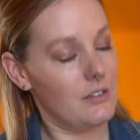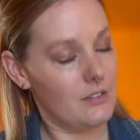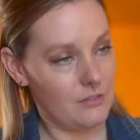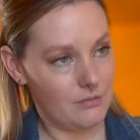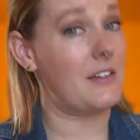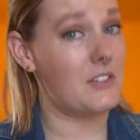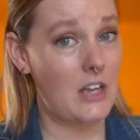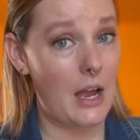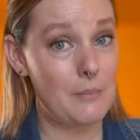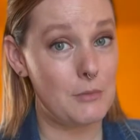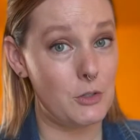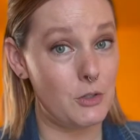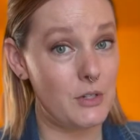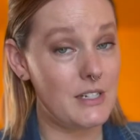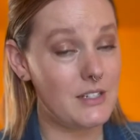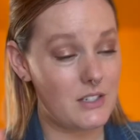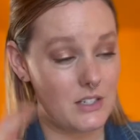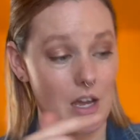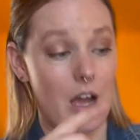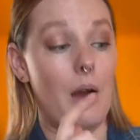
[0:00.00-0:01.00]
Next time you need
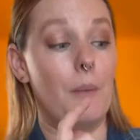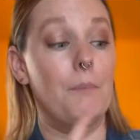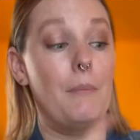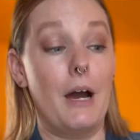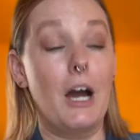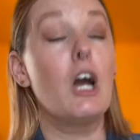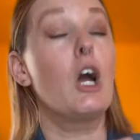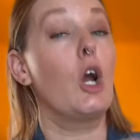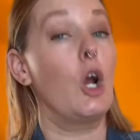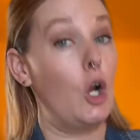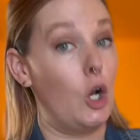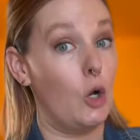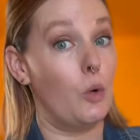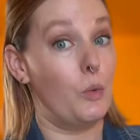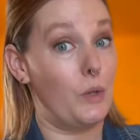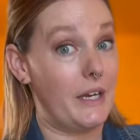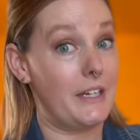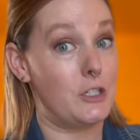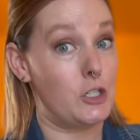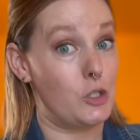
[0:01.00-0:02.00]
some, go
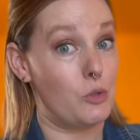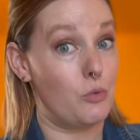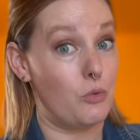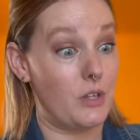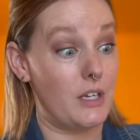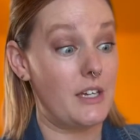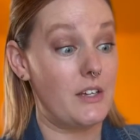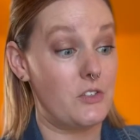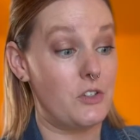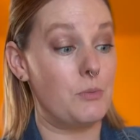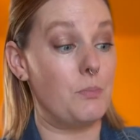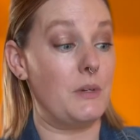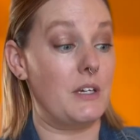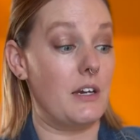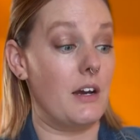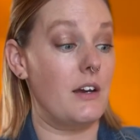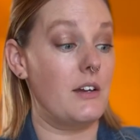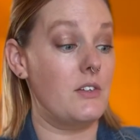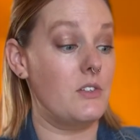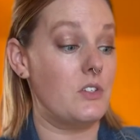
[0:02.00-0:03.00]
get you this,
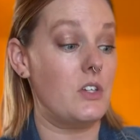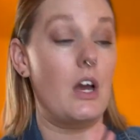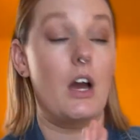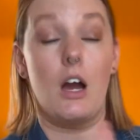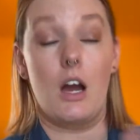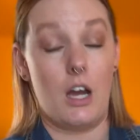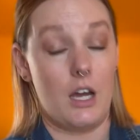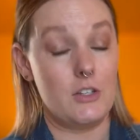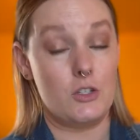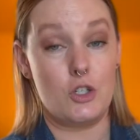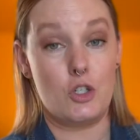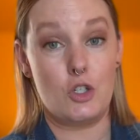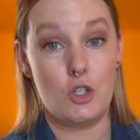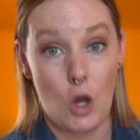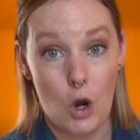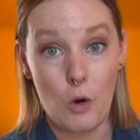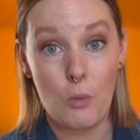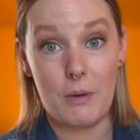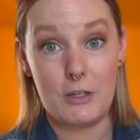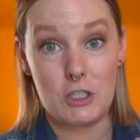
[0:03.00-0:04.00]
because
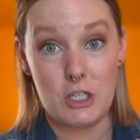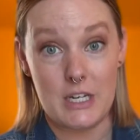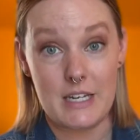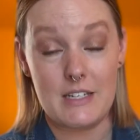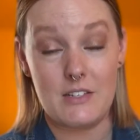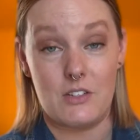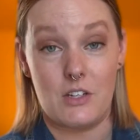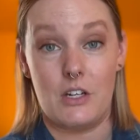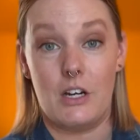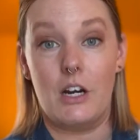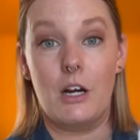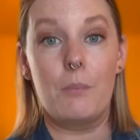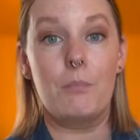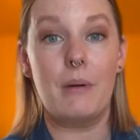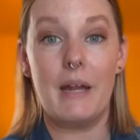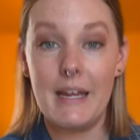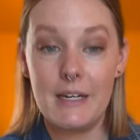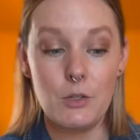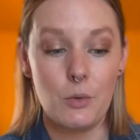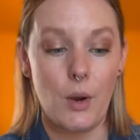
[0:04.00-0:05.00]
so much easier. But
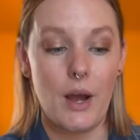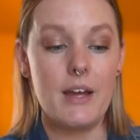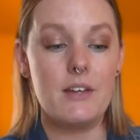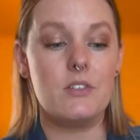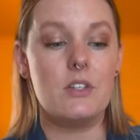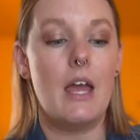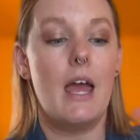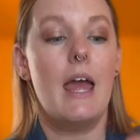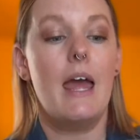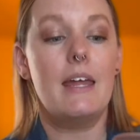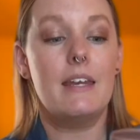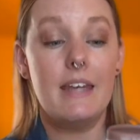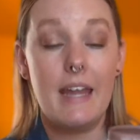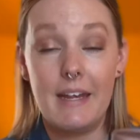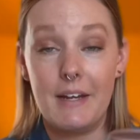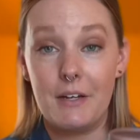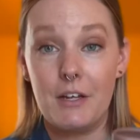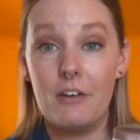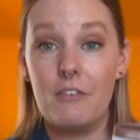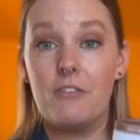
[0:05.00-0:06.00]
anyways,
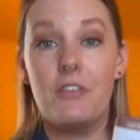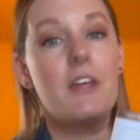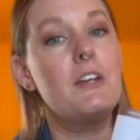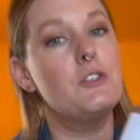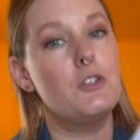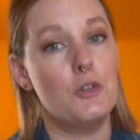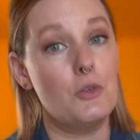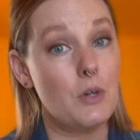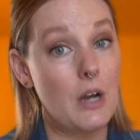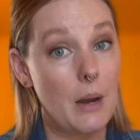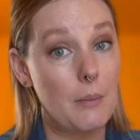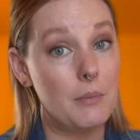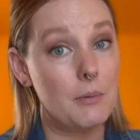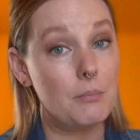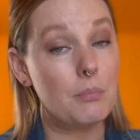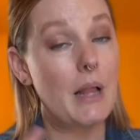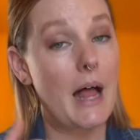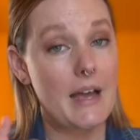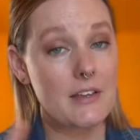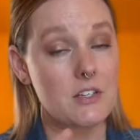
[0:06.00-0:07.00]
Native, they do come in
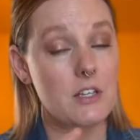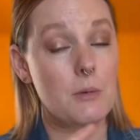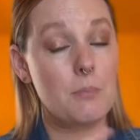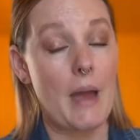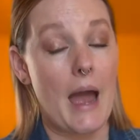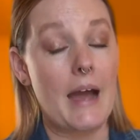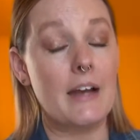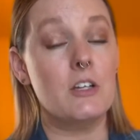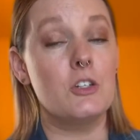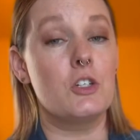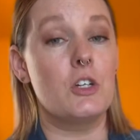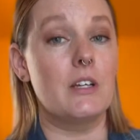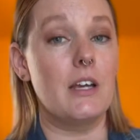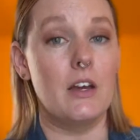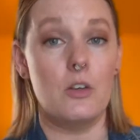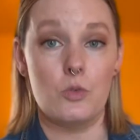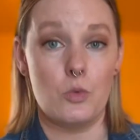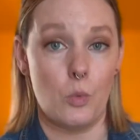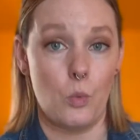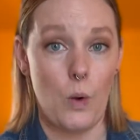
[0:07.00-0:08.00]
plastic packaging
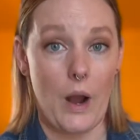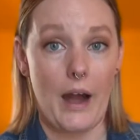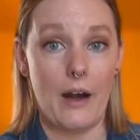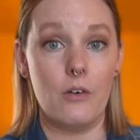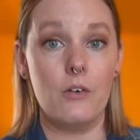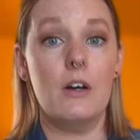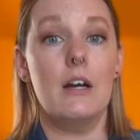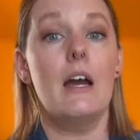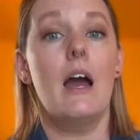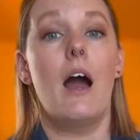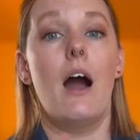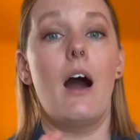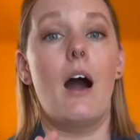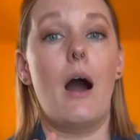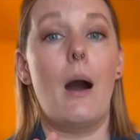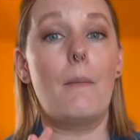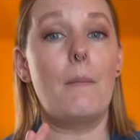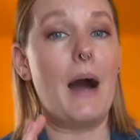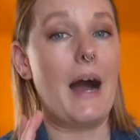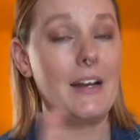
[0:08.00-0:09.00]
as well.
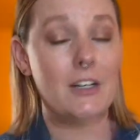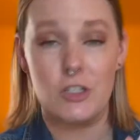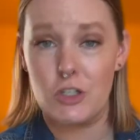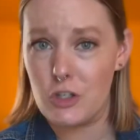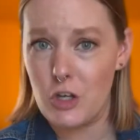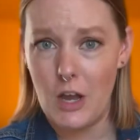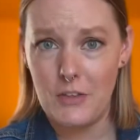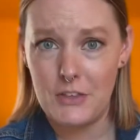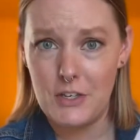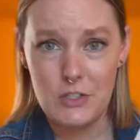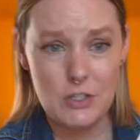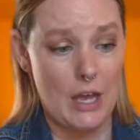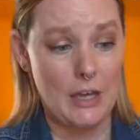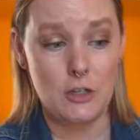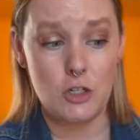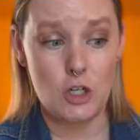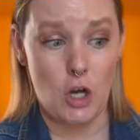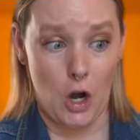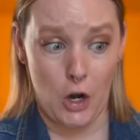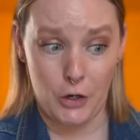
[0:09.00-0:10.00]
I just got this at
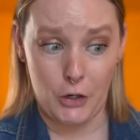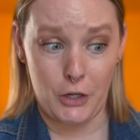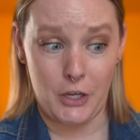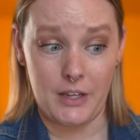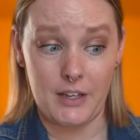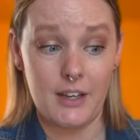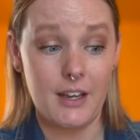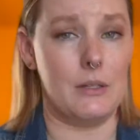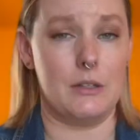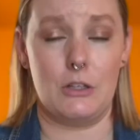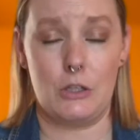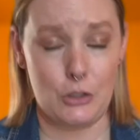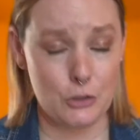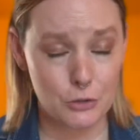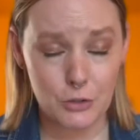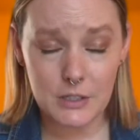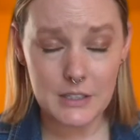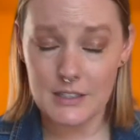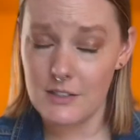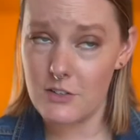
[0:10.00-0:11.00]
Target,
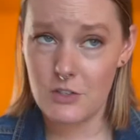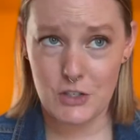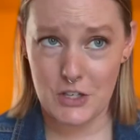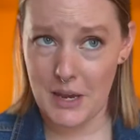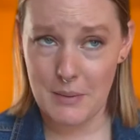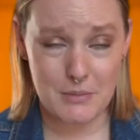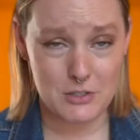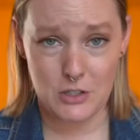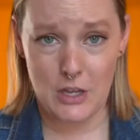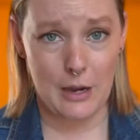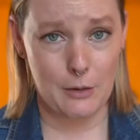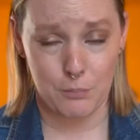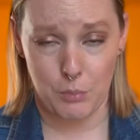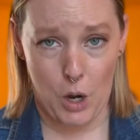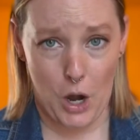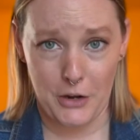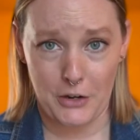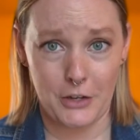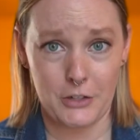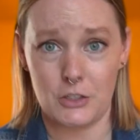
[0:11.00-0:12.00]
literally the same exact
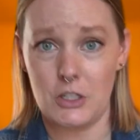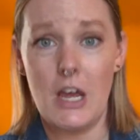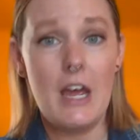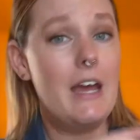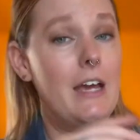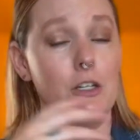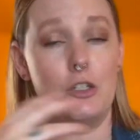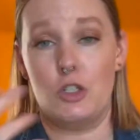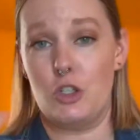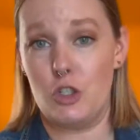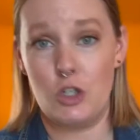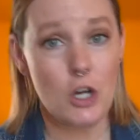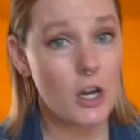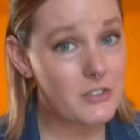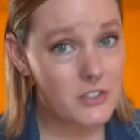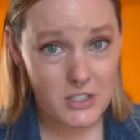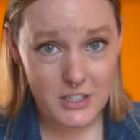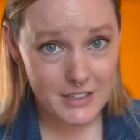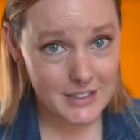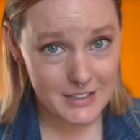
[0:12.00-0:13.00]
product,
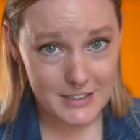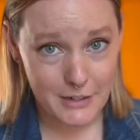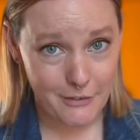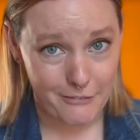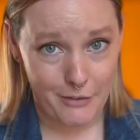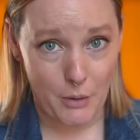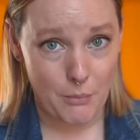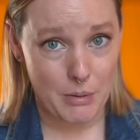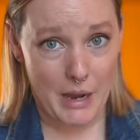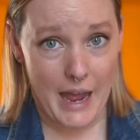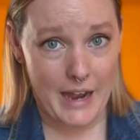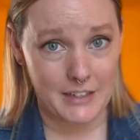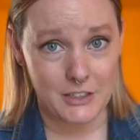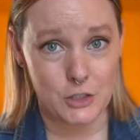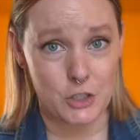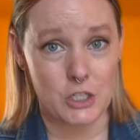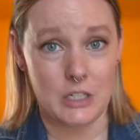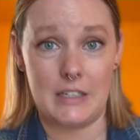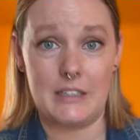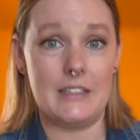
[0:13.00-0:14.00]
just in a different
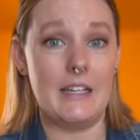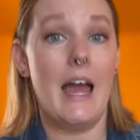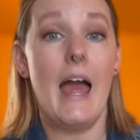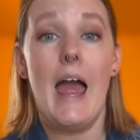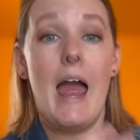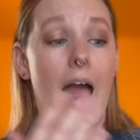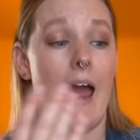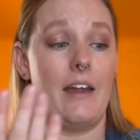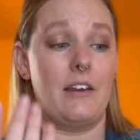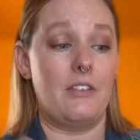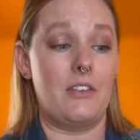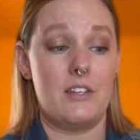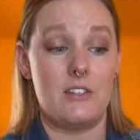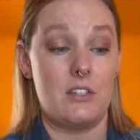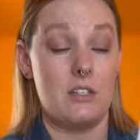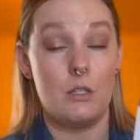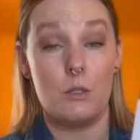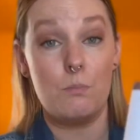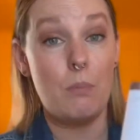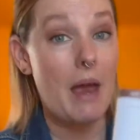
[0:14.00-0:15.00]
packaging, and this
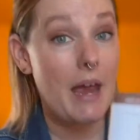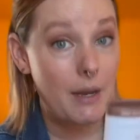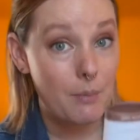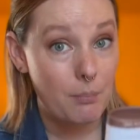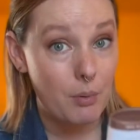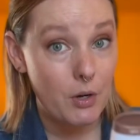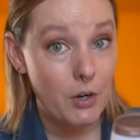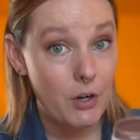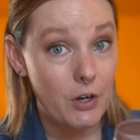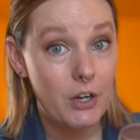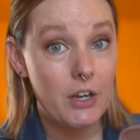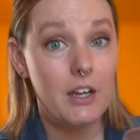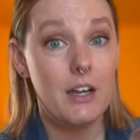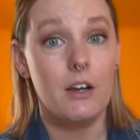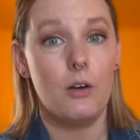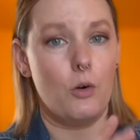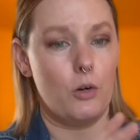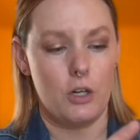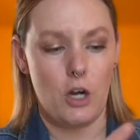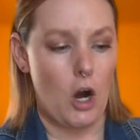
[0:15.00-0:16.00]
is paper
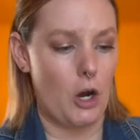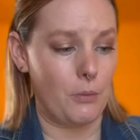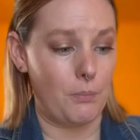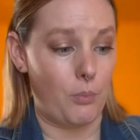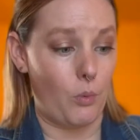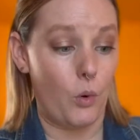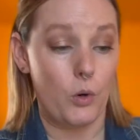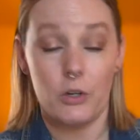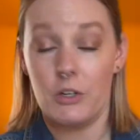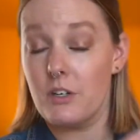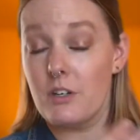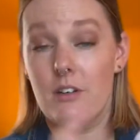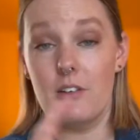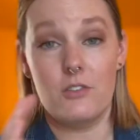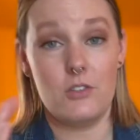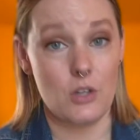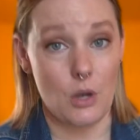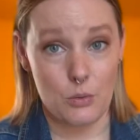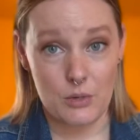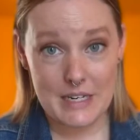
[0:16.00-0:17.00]
or cardboard,
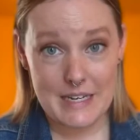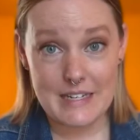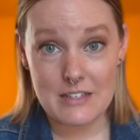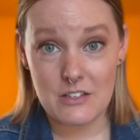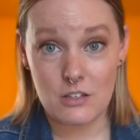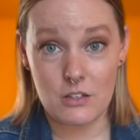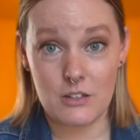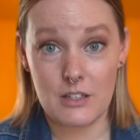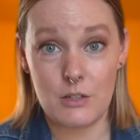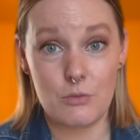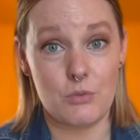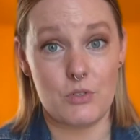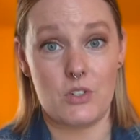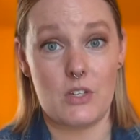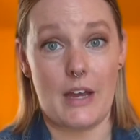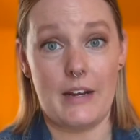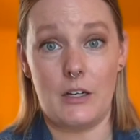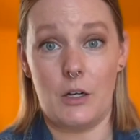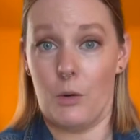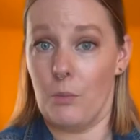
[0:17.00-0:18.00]
so easily
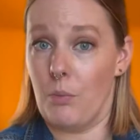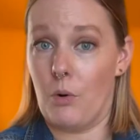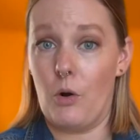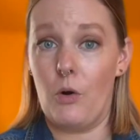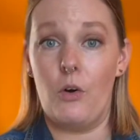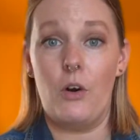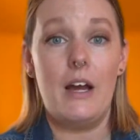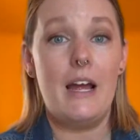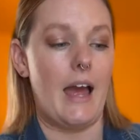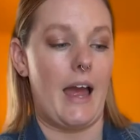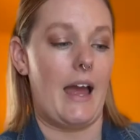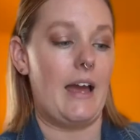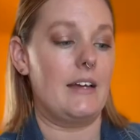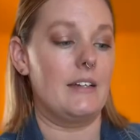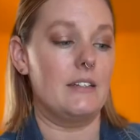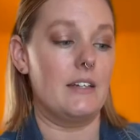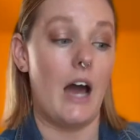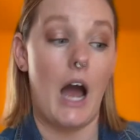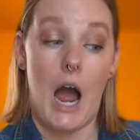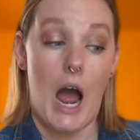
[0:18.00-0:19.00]
recyclable,
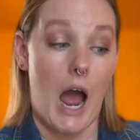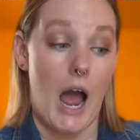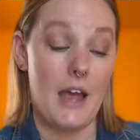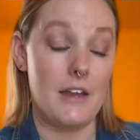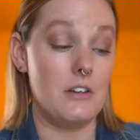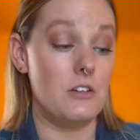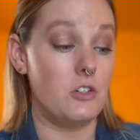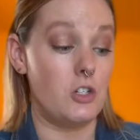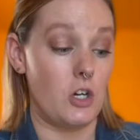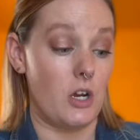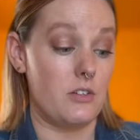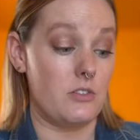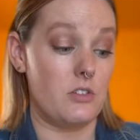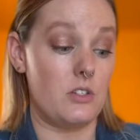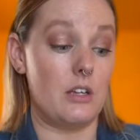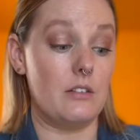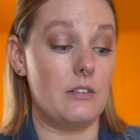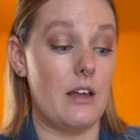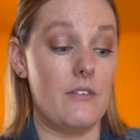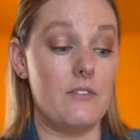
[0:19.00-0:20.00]
and I just
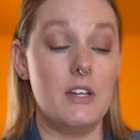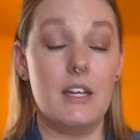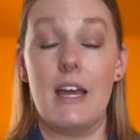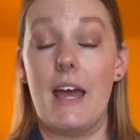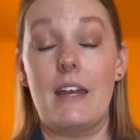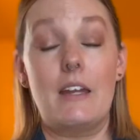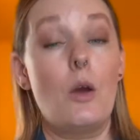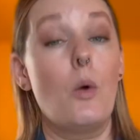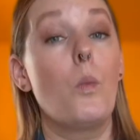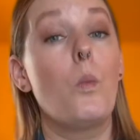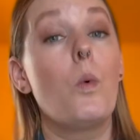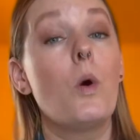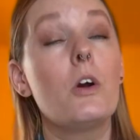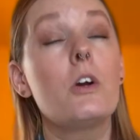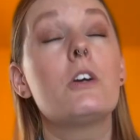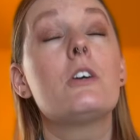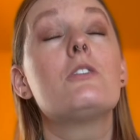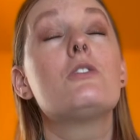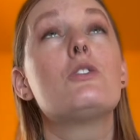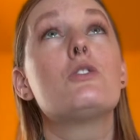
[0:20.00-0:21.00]
love it, and it
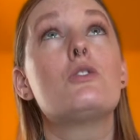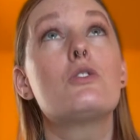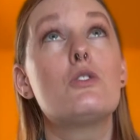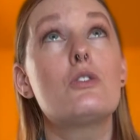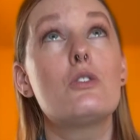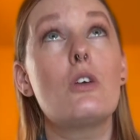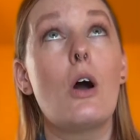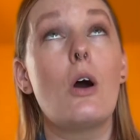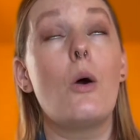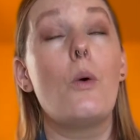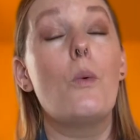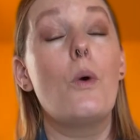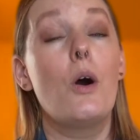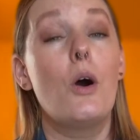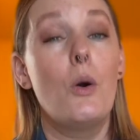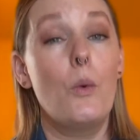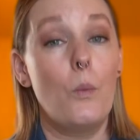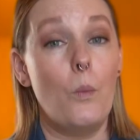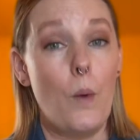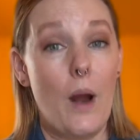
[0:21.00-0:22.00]
works so
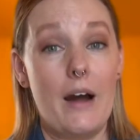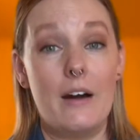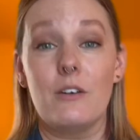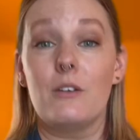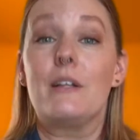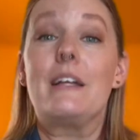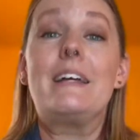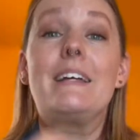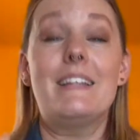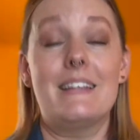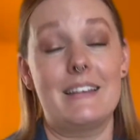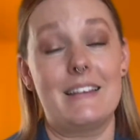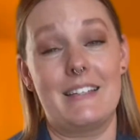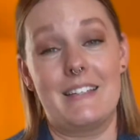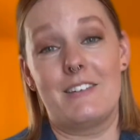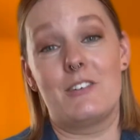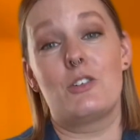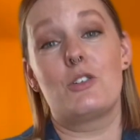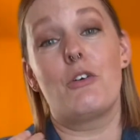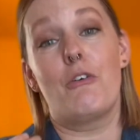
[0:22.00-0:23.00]
well, at
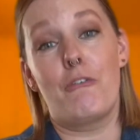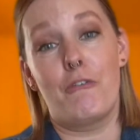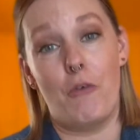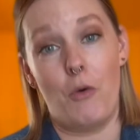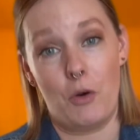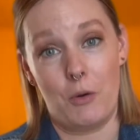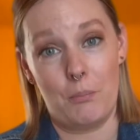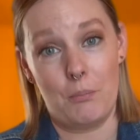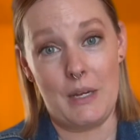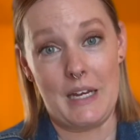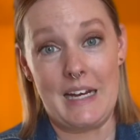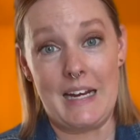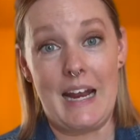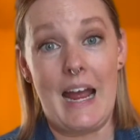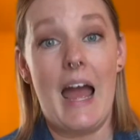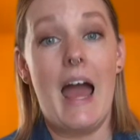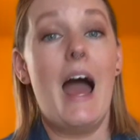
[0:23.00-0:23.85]
least for me.